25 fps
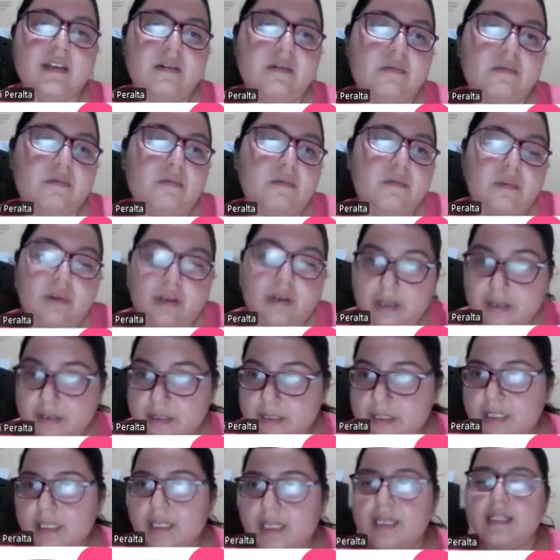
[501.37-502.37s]

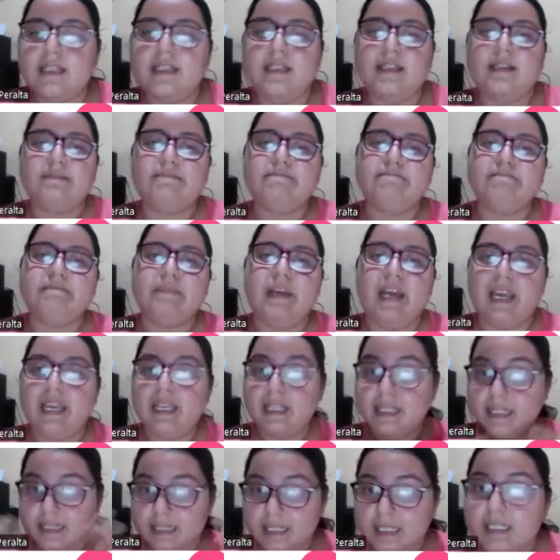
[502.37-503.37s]
Well, I
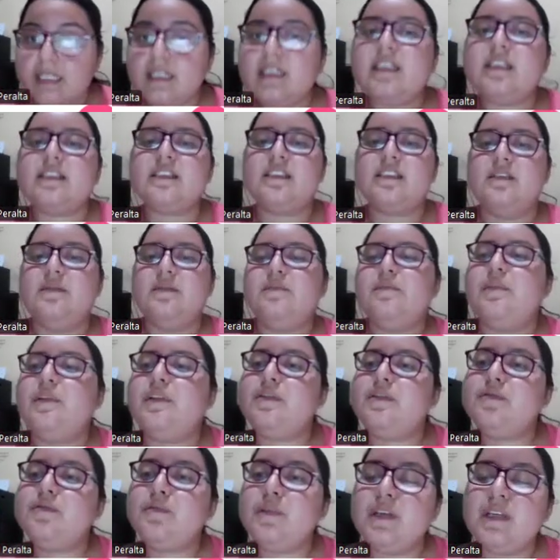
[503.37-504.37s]
think the
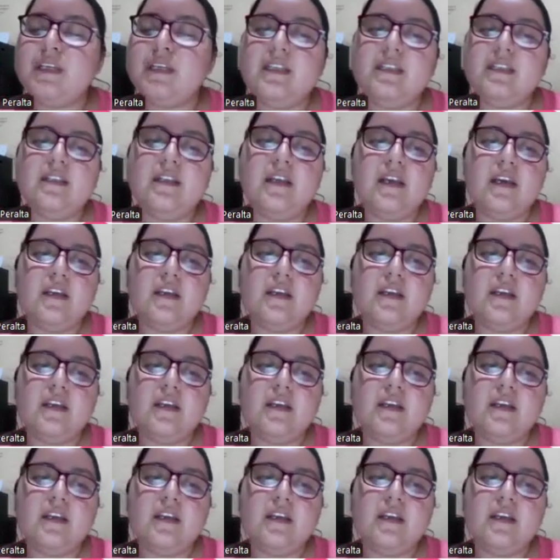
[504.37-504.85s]
simplest way